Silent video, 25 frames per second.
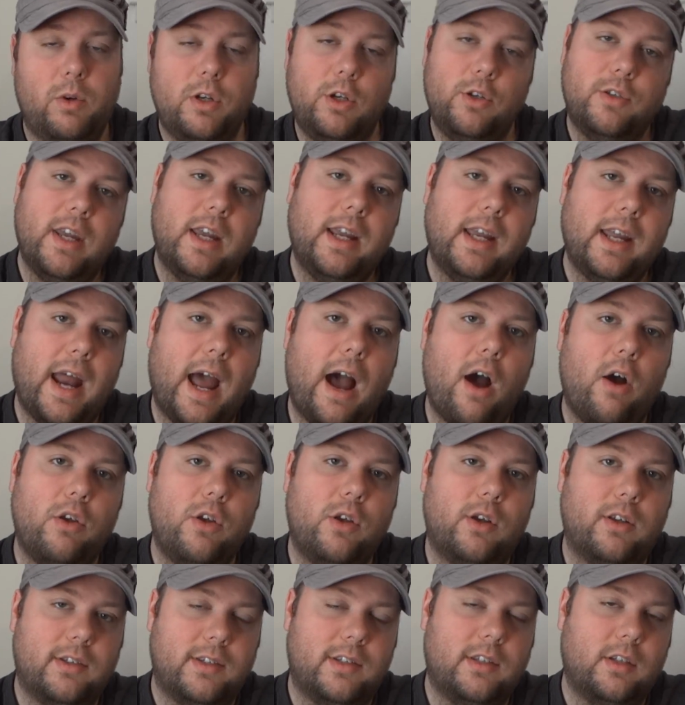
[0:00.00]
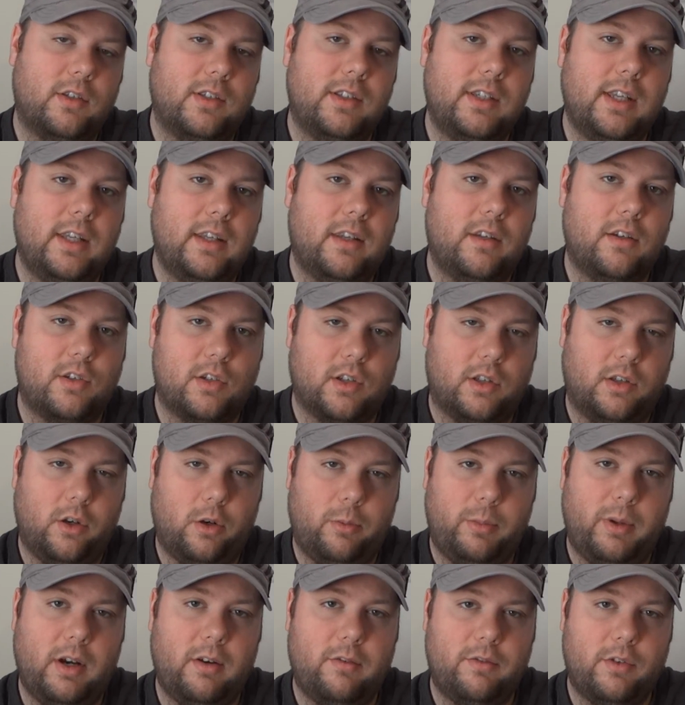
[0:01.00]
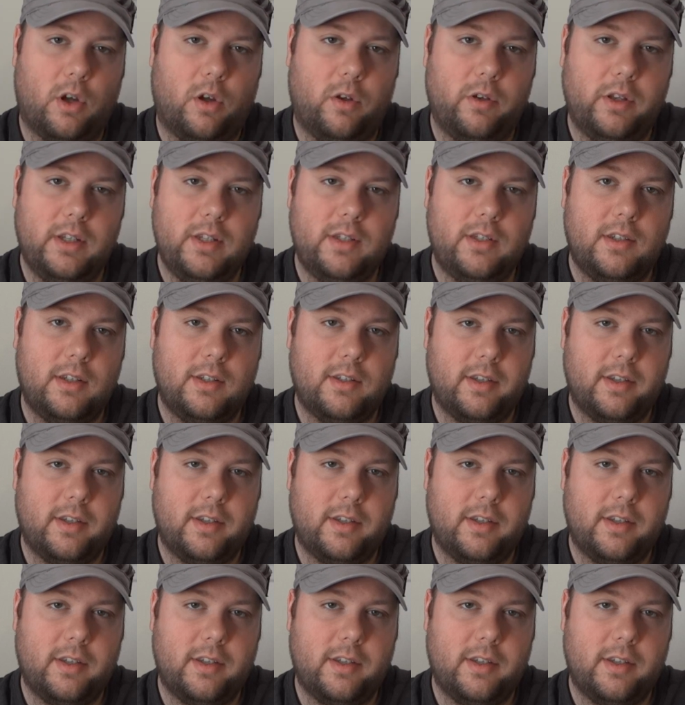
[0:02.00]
when you take it out, you can still see that there's a little bit of dullness.